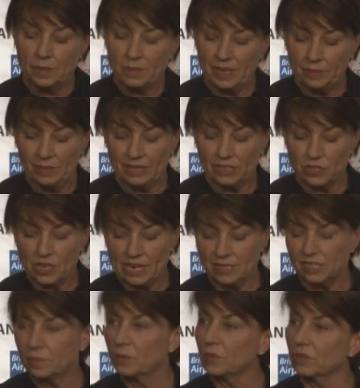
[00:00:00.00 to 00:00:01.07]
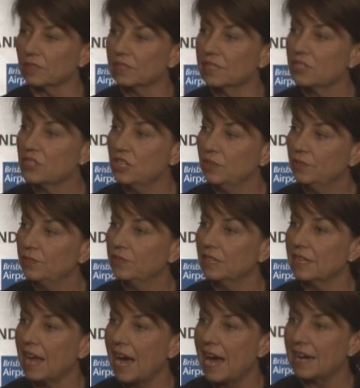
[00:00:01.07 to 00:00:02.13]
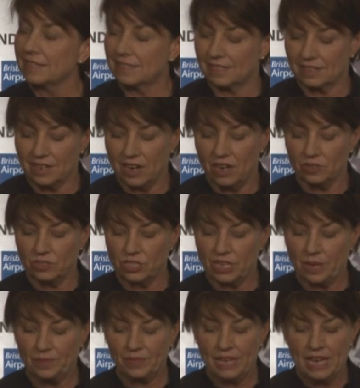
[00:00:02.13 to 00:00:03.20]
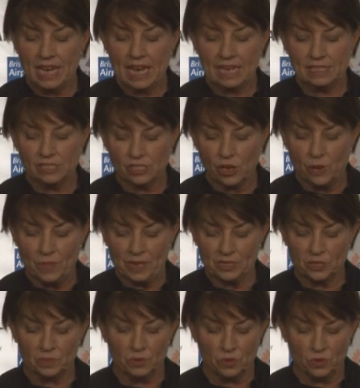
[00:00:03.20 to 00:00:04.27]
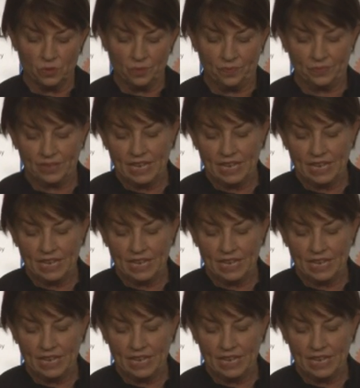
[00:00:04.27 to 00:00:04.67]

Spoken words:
public transport, the shift in arts and culture, and so much more.